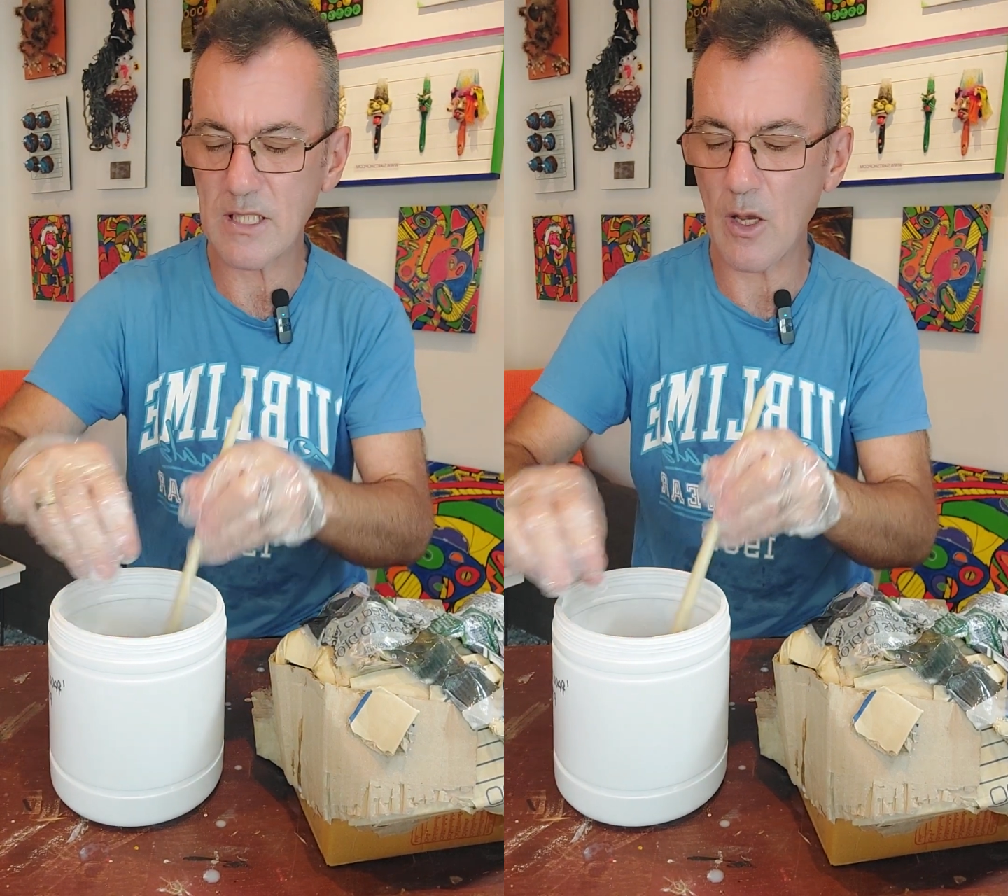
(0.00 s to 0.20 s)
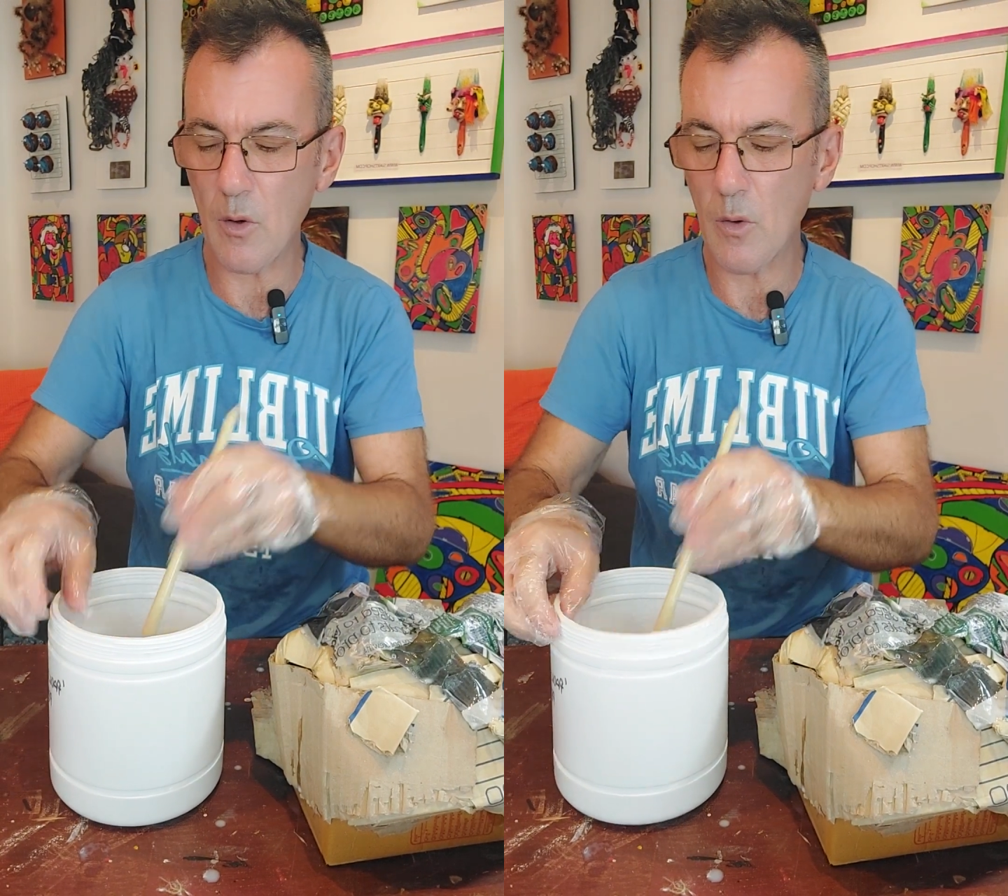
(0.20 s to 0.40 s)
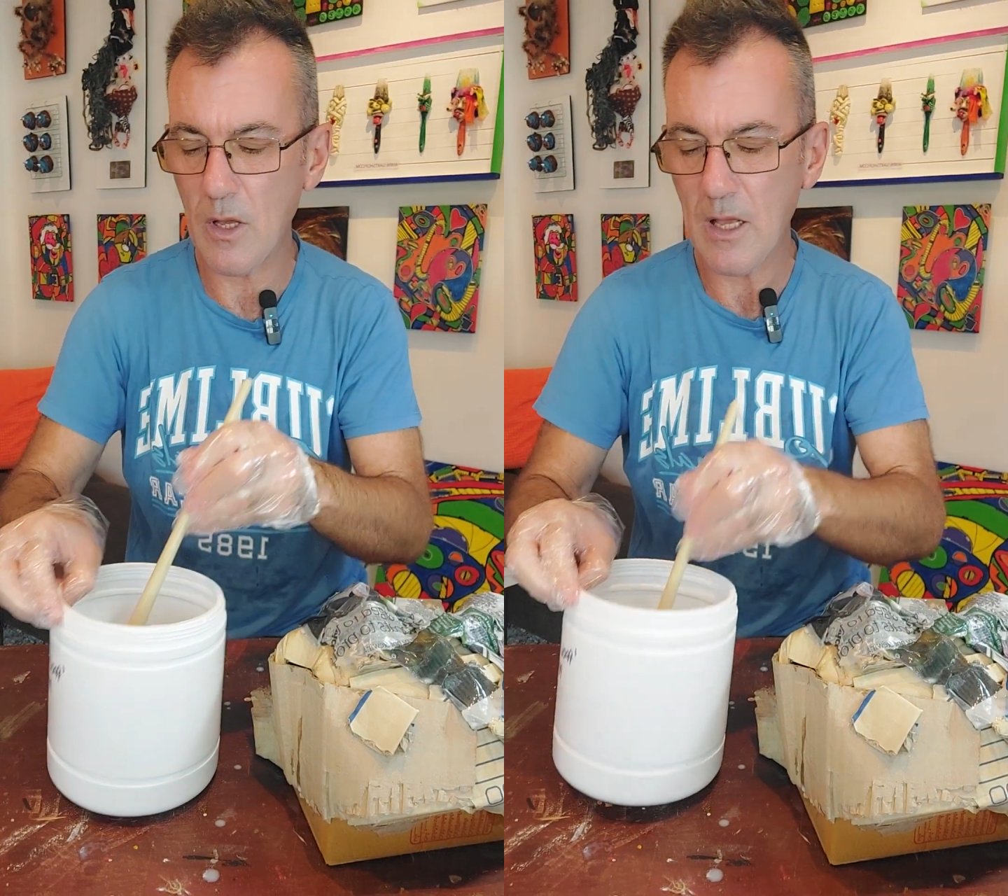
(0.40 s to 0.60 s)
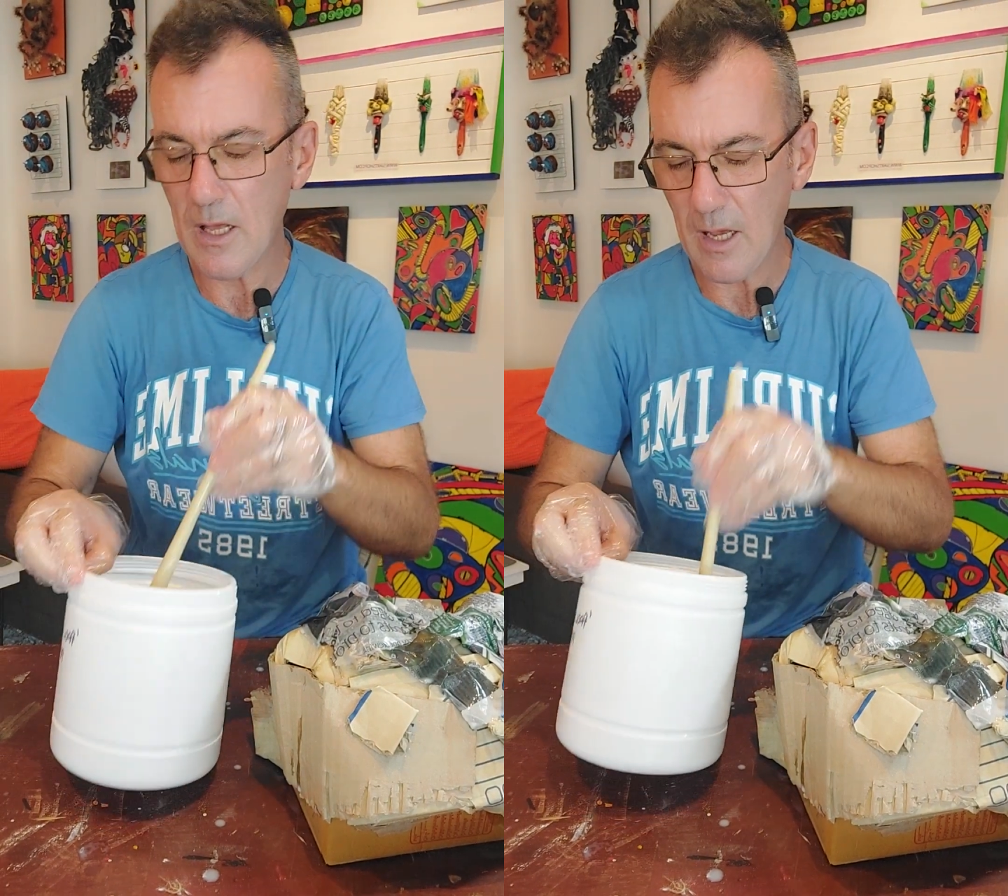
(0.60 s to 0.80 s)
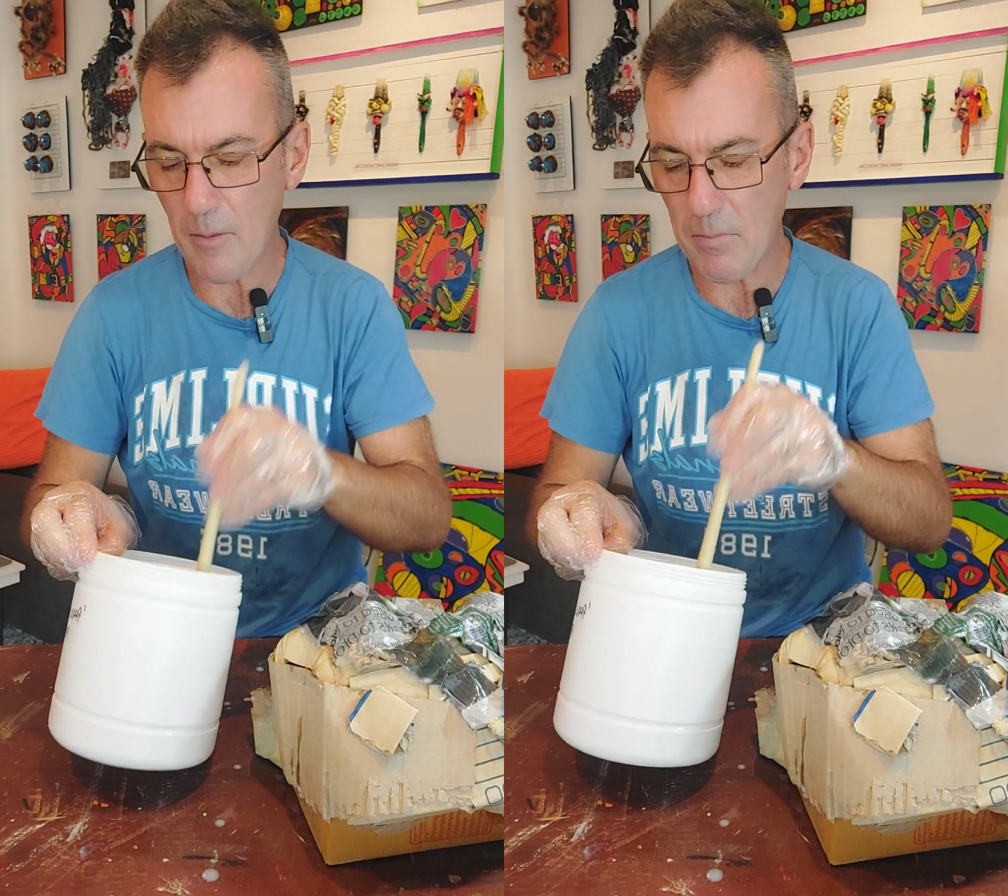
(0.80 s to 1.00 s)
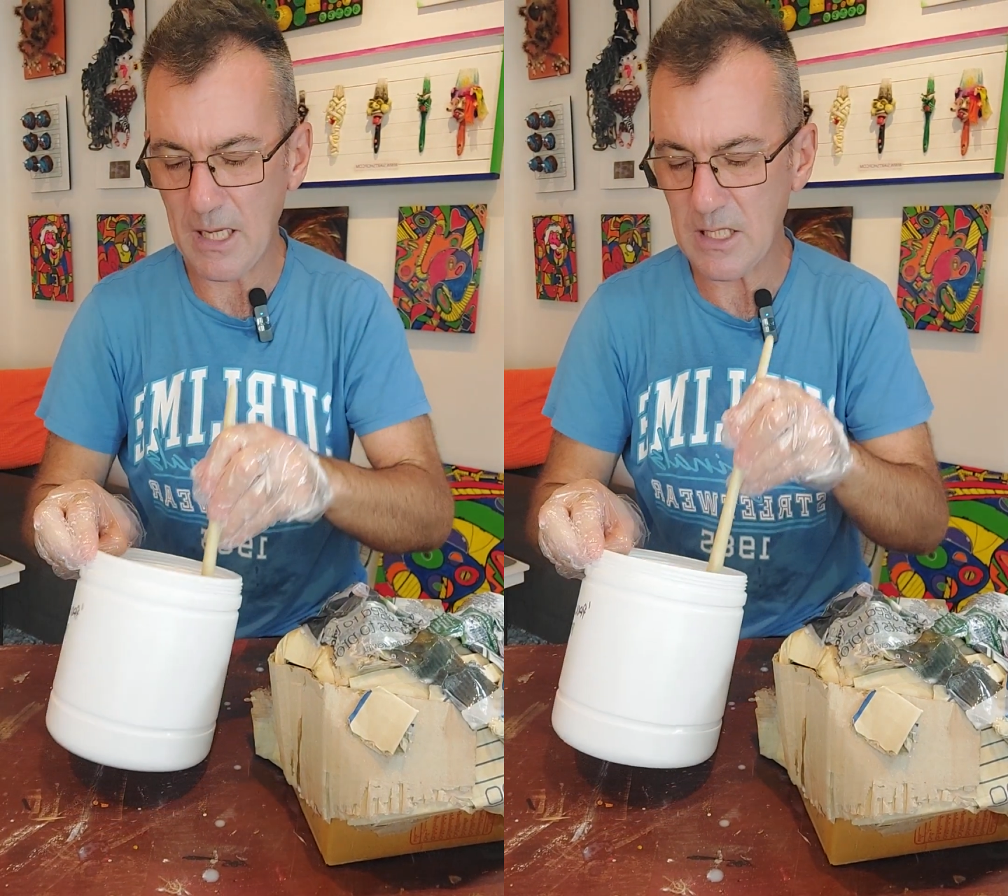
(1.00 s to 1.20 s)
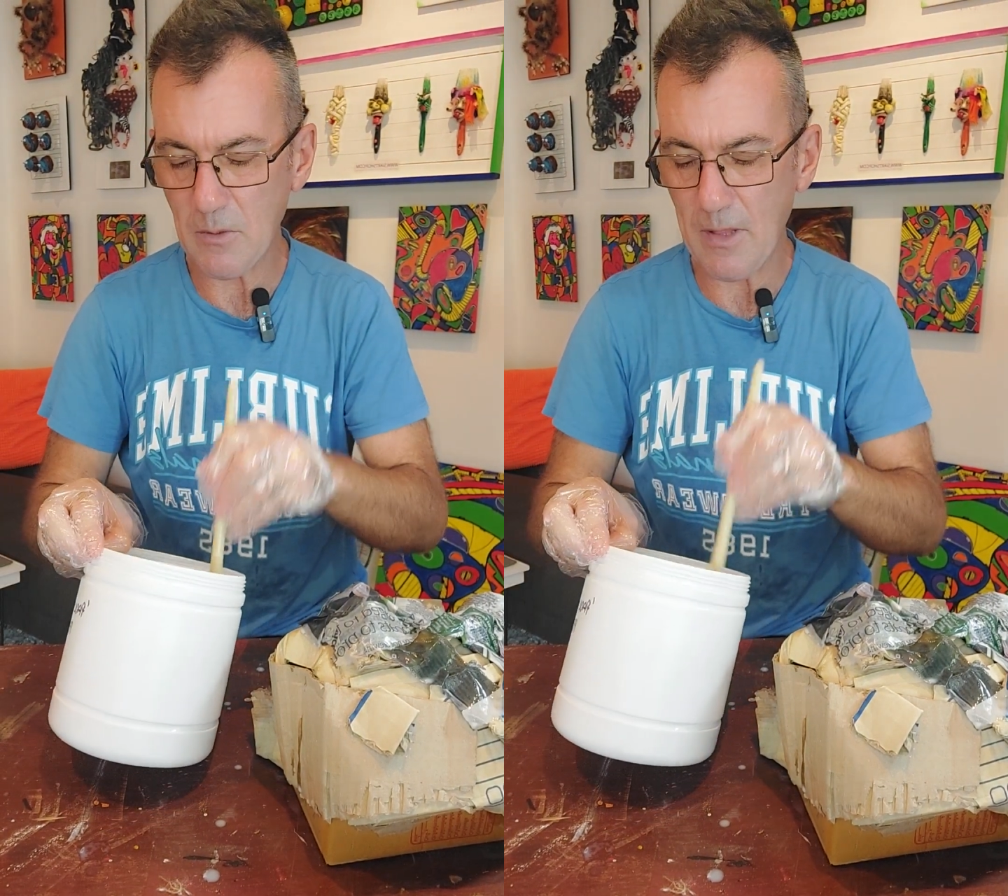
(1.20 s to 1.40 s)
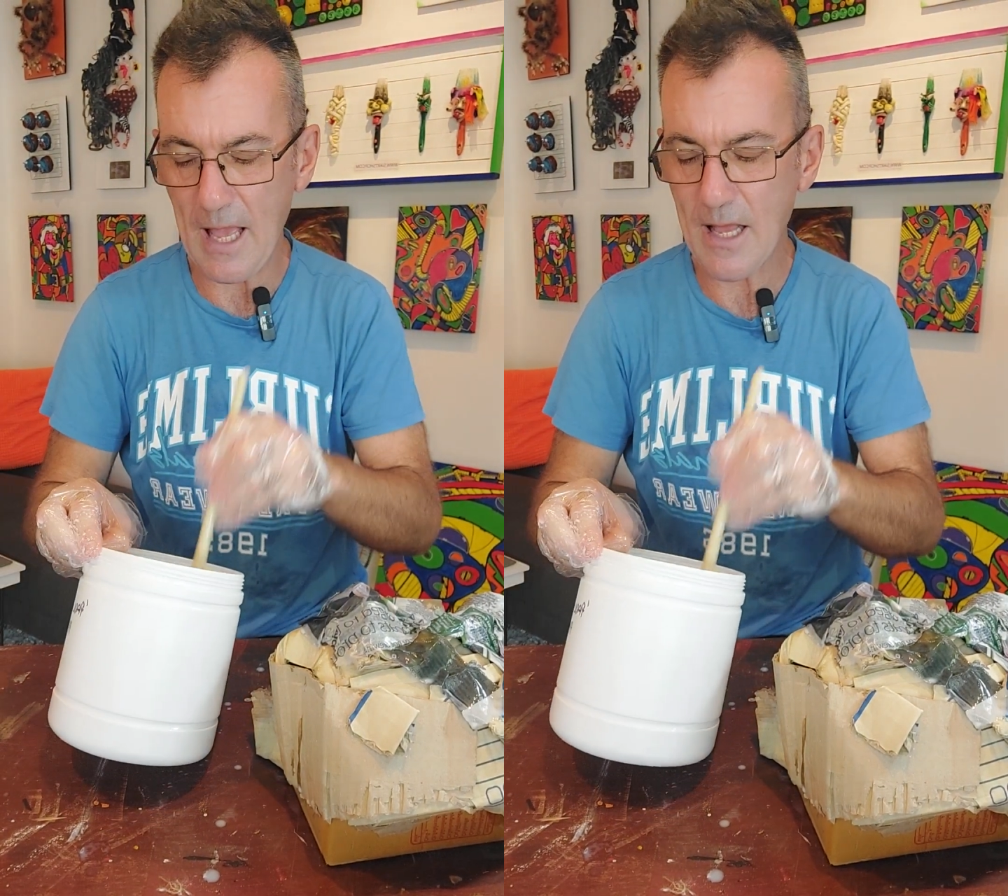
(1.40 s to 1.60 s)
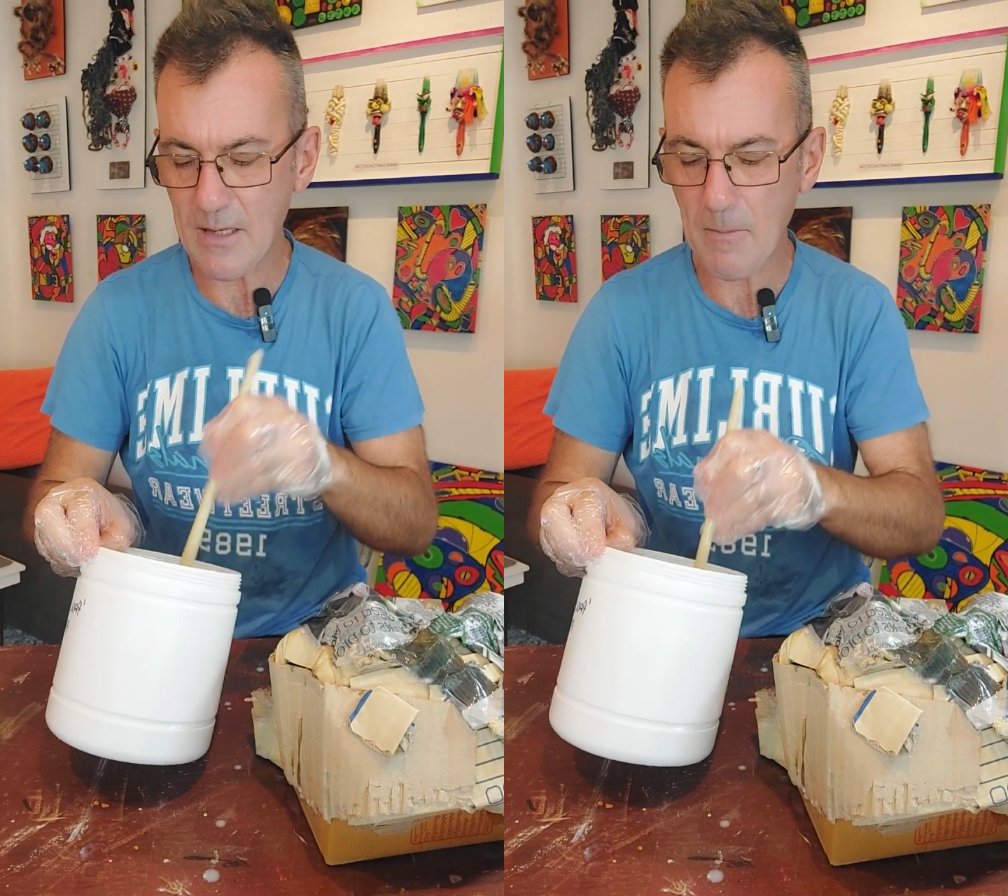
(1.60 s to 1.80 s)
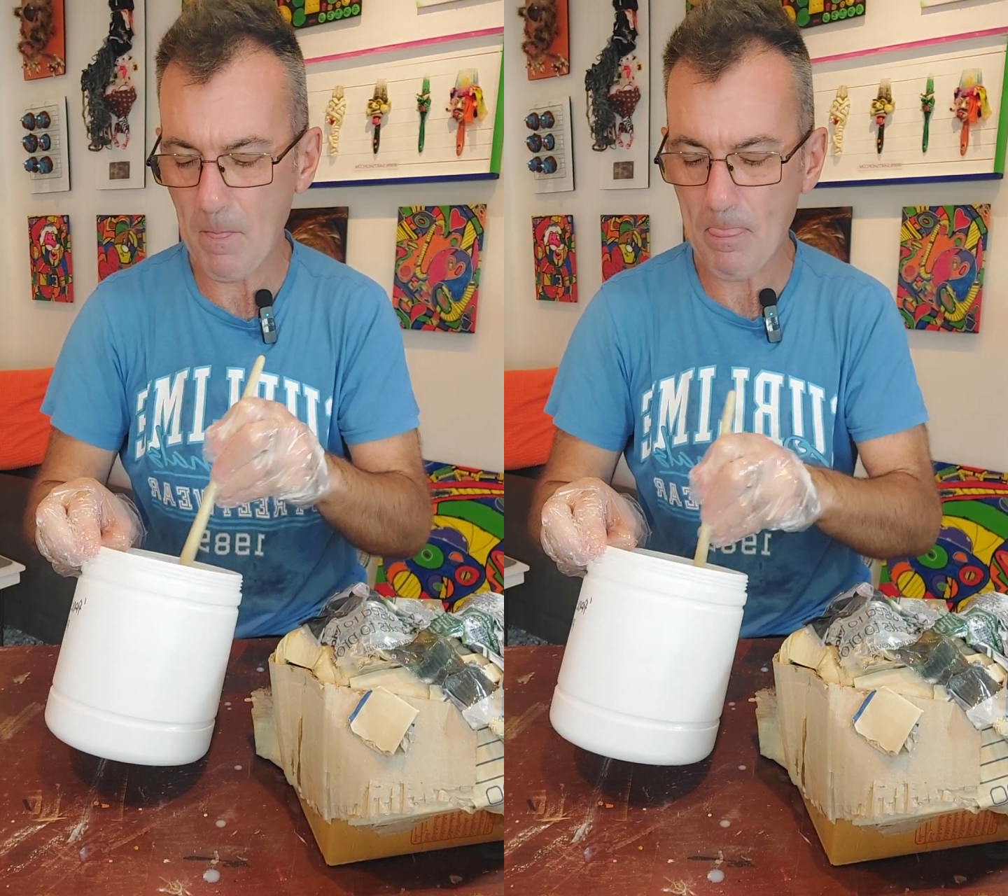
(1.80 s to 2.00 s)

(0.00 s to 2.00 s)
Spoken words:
so I'm pleased with that.